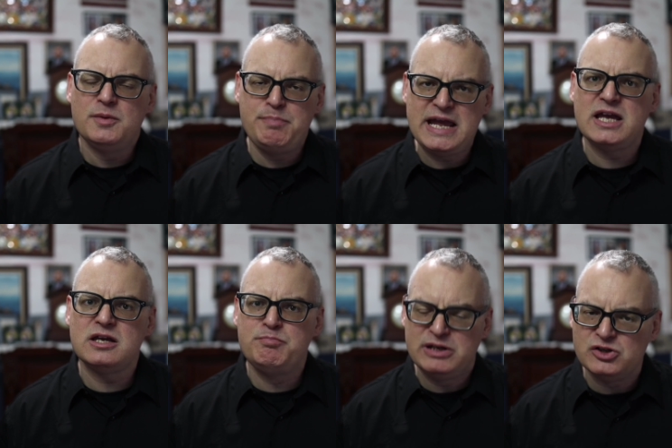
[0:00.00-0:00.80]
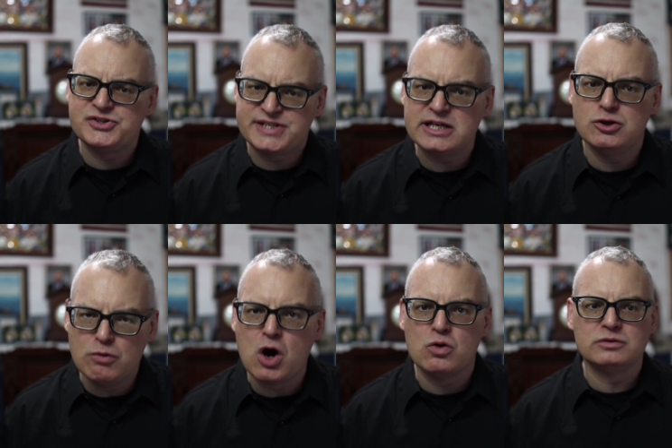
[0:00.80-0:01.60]
paying bills that
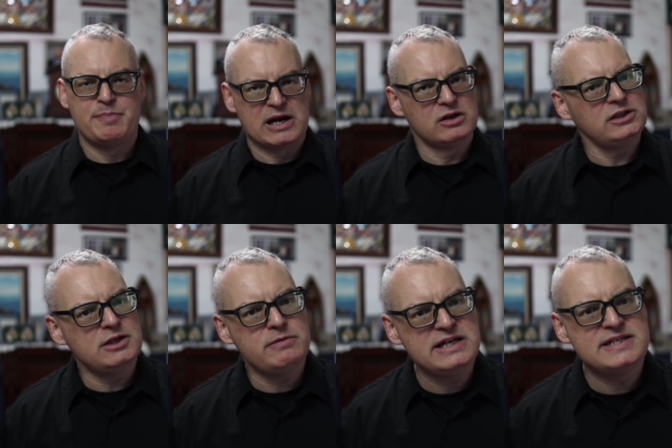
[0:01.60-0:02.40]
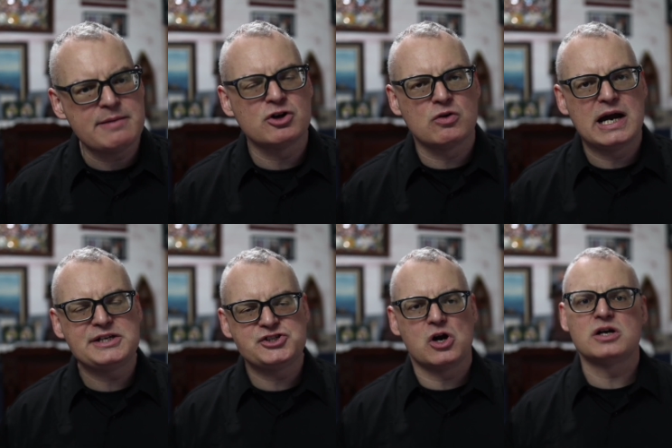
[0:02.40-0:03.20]
you owe. Apparently, we
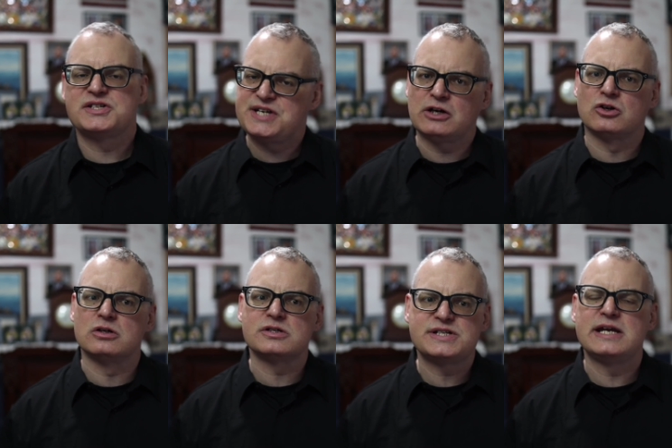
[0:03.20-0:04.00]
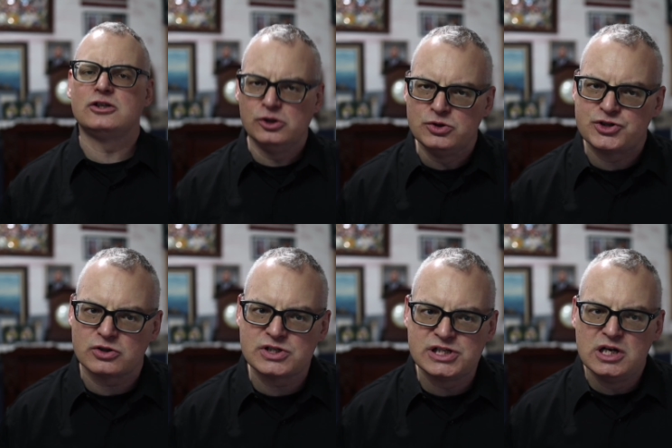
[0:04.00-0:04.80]
Democrats are suckers and
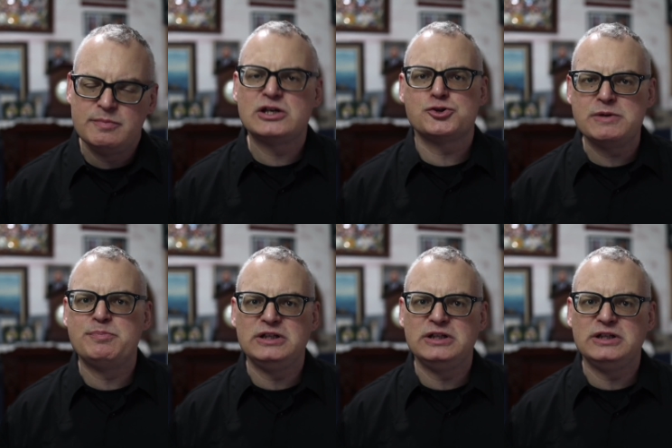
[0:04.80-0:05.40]
losers because we